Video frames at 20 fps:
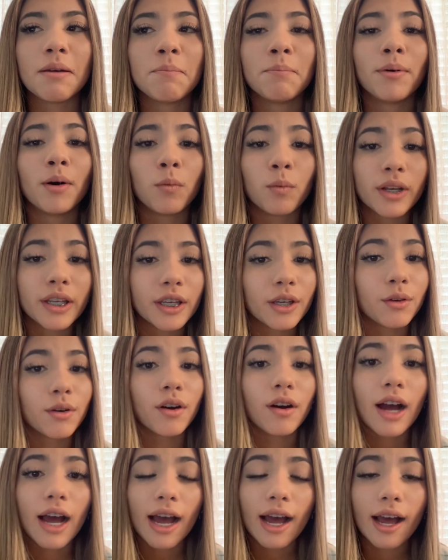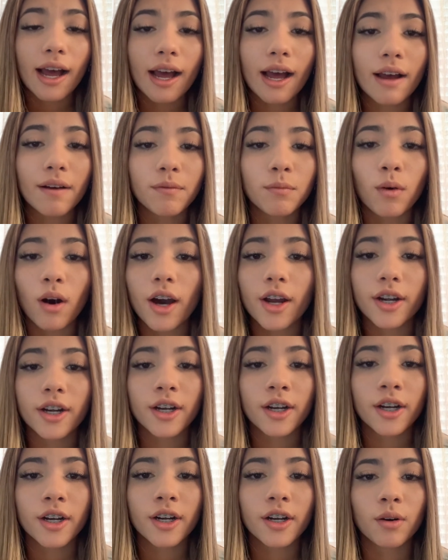But when you don't have
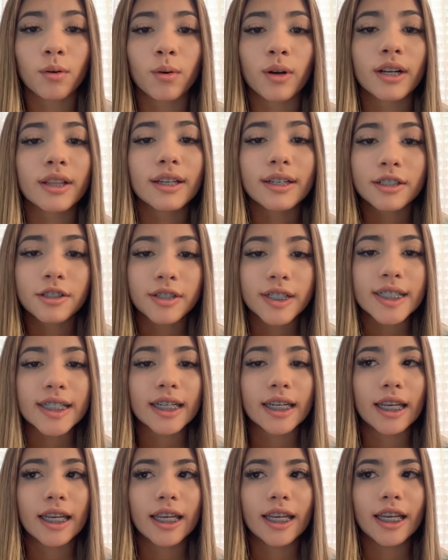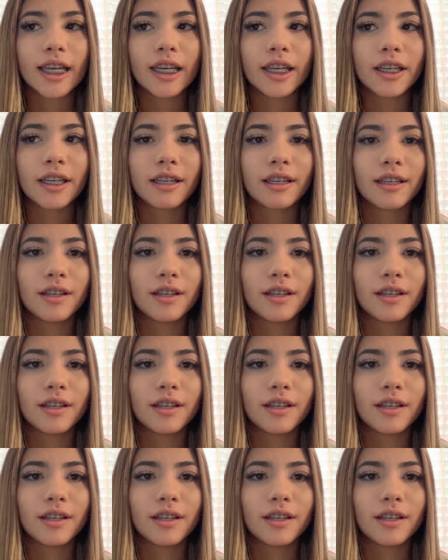water or electricity,